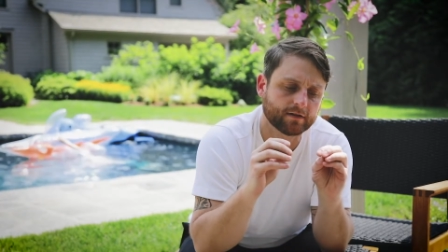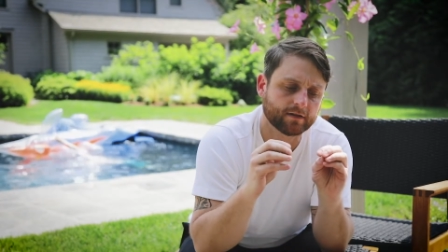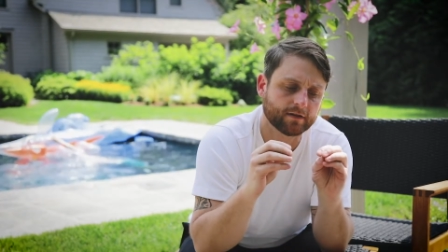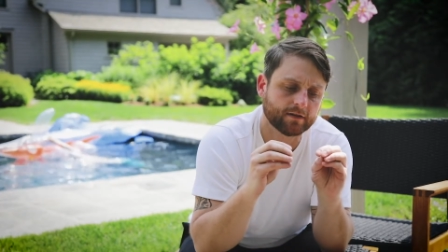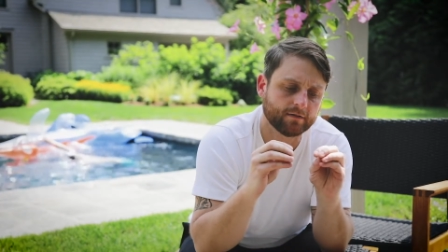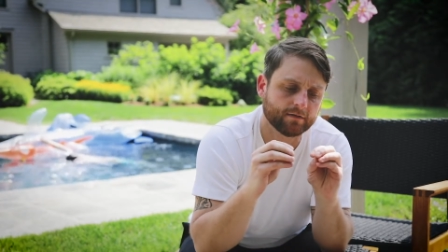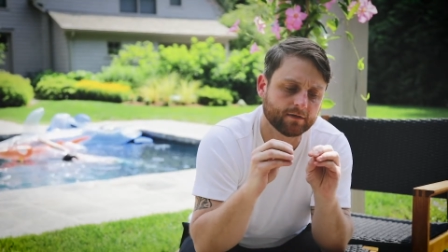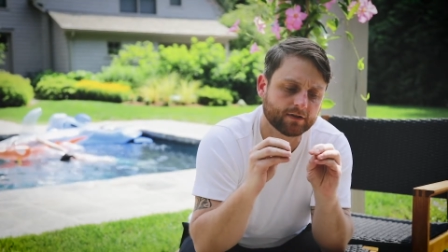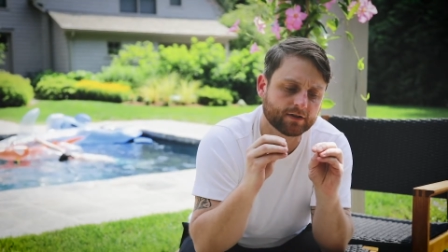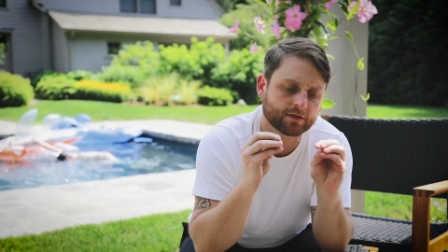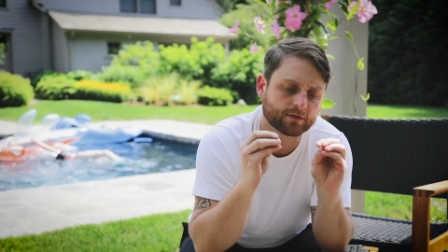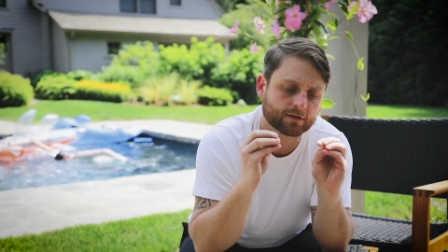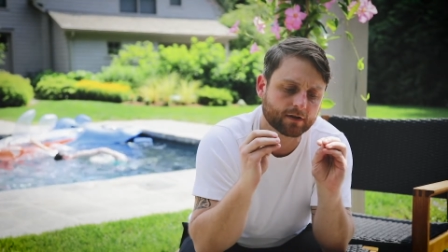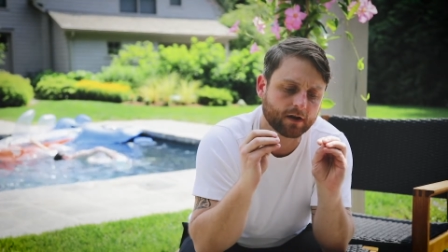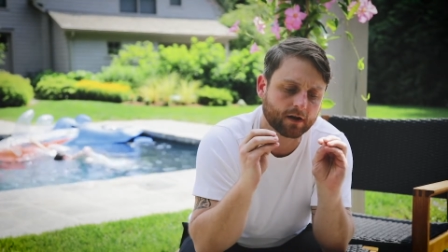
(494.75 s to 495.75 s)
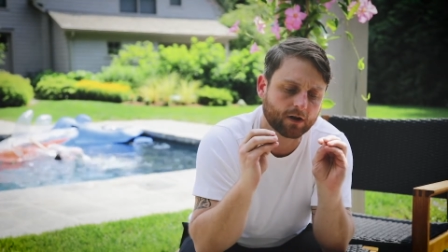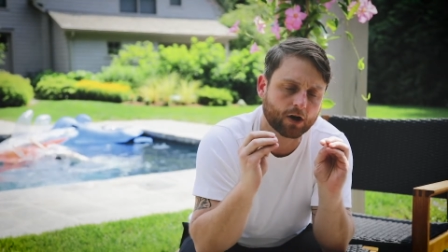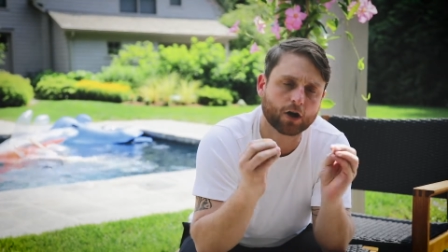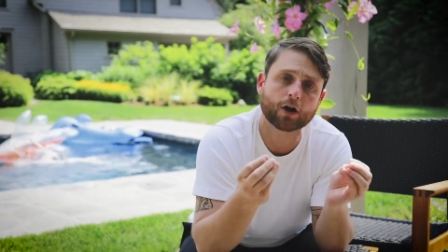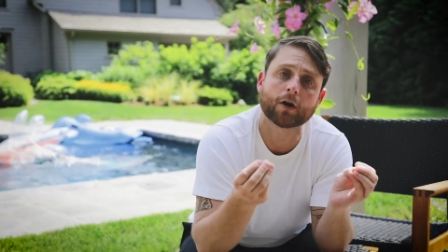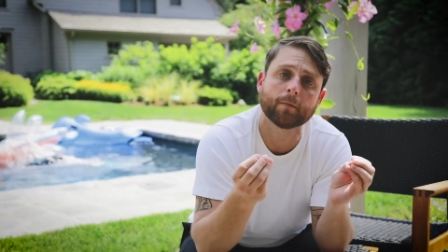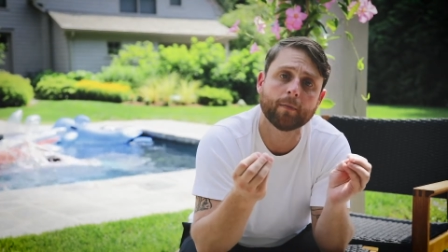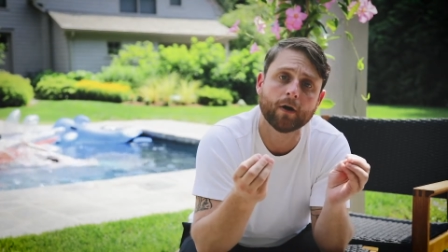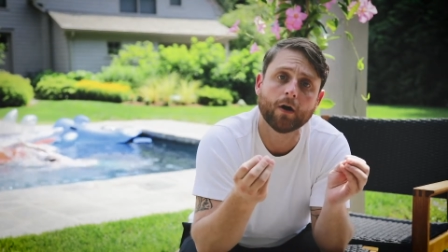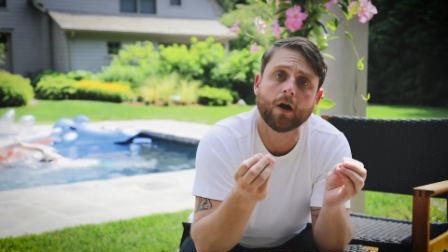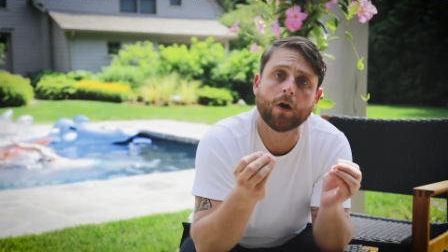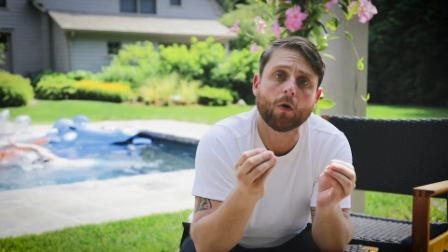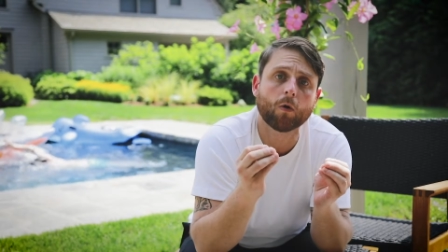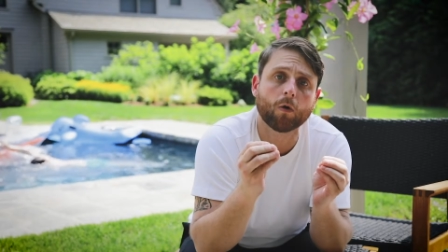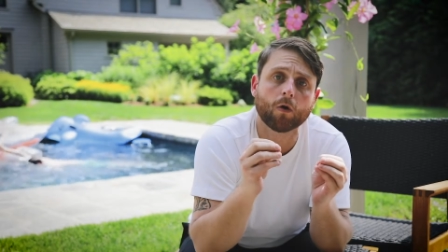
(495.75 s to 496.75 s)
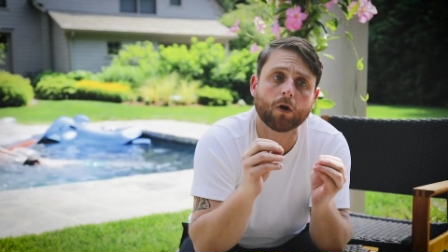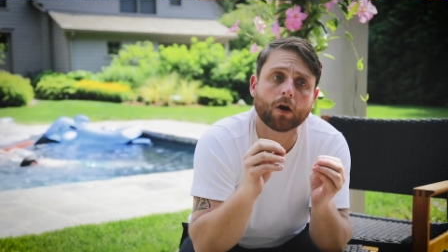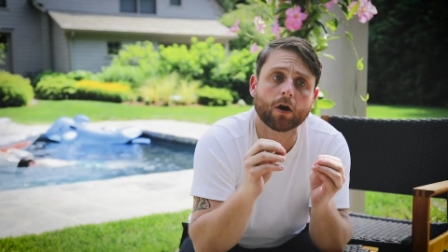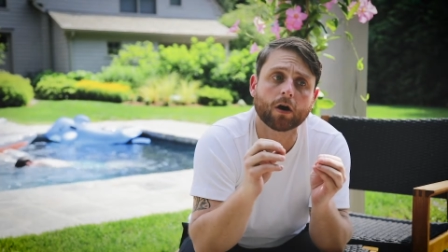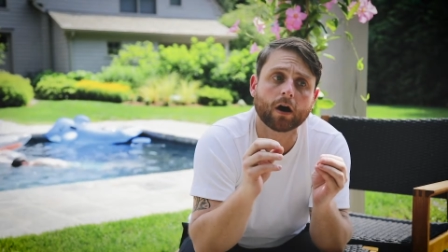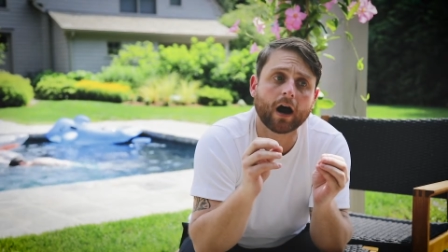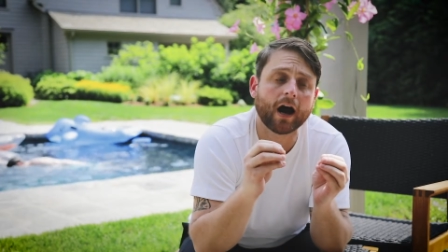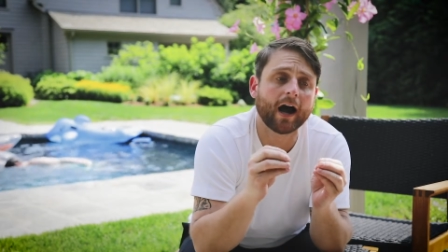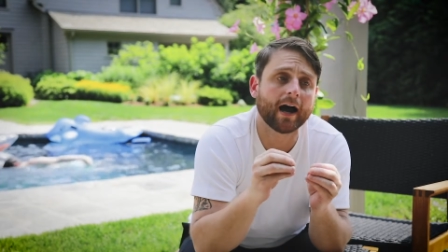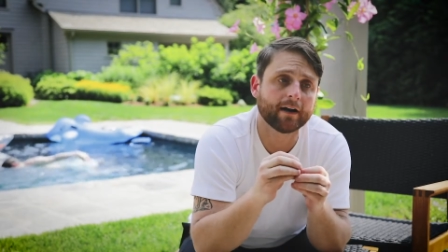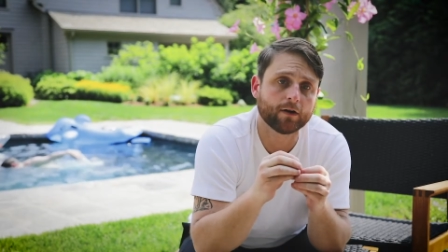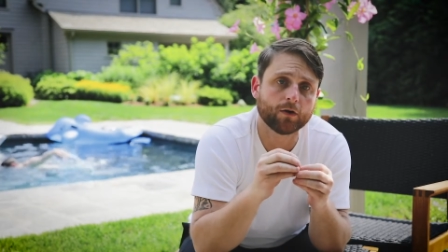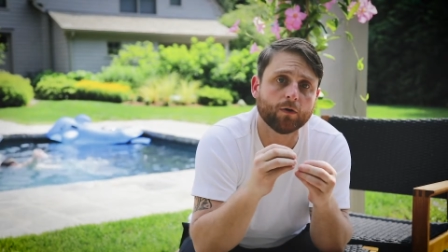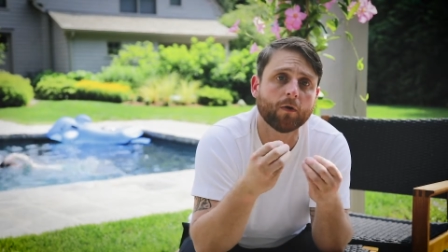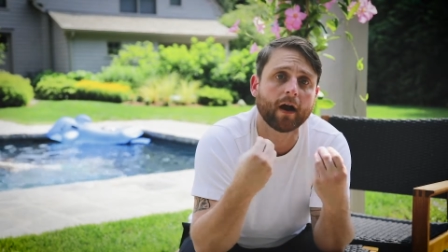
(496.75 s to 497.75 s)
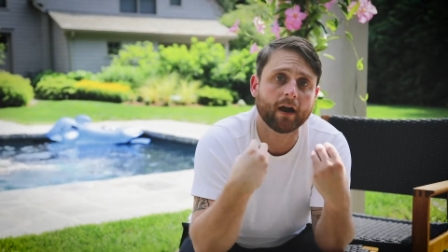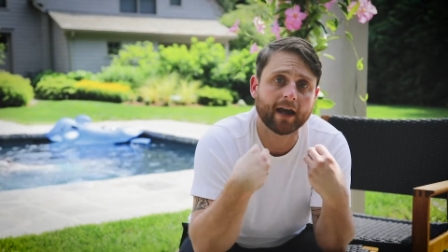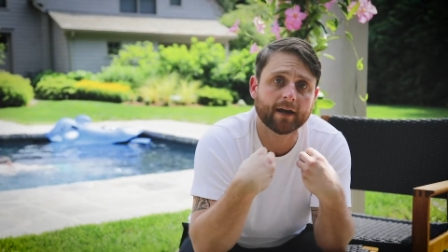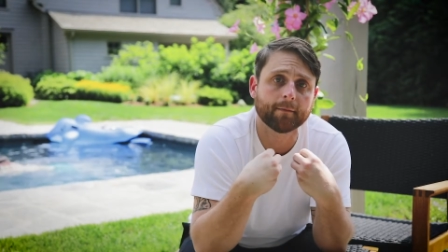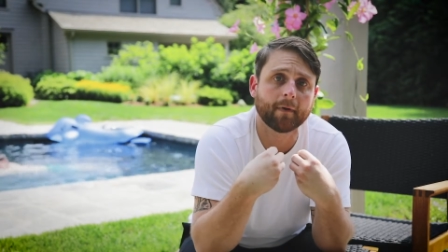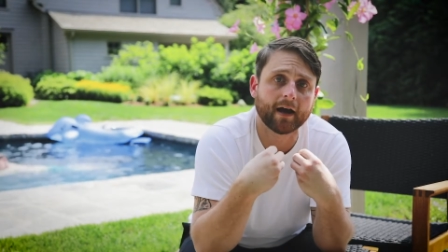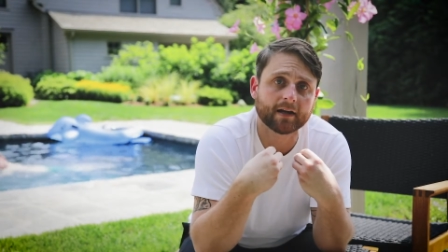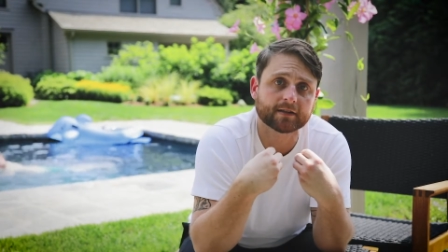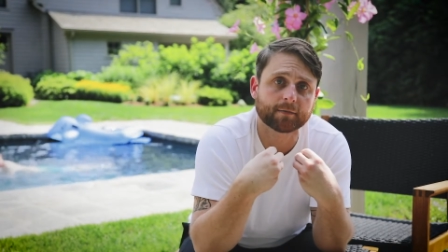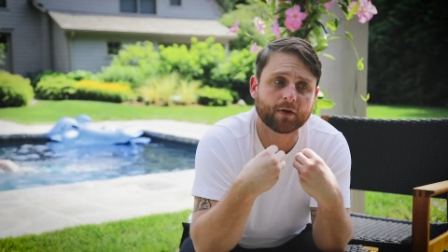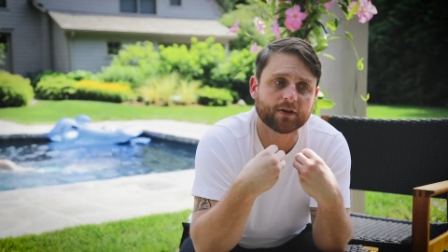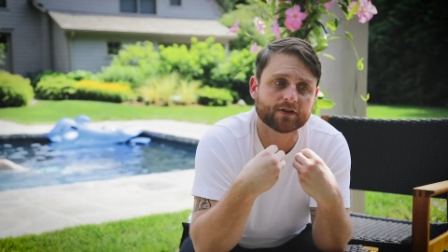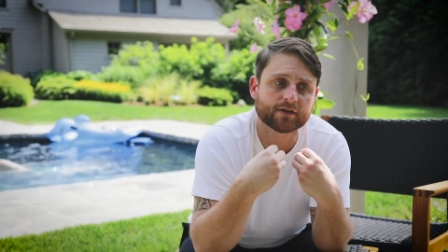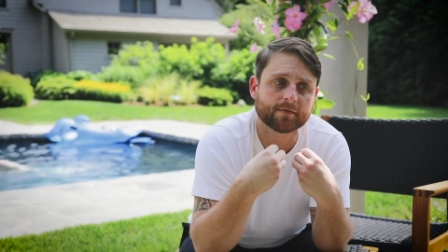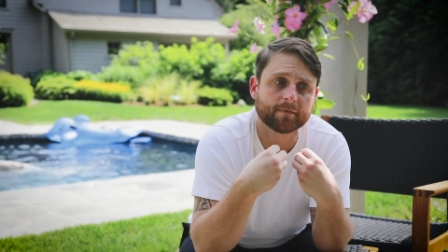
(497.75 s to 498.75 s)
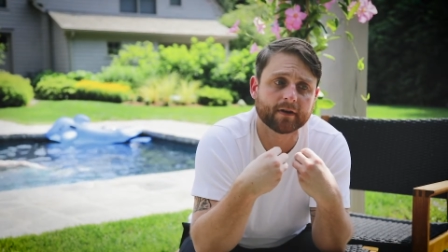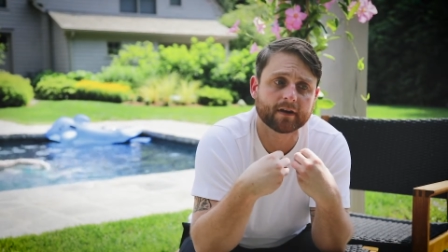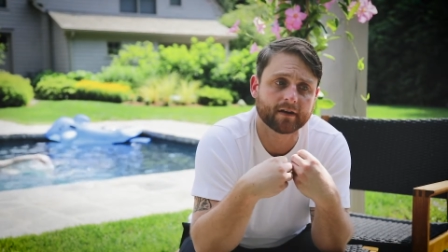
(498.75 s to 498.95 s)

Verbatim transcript: to curb or hide who I am as a person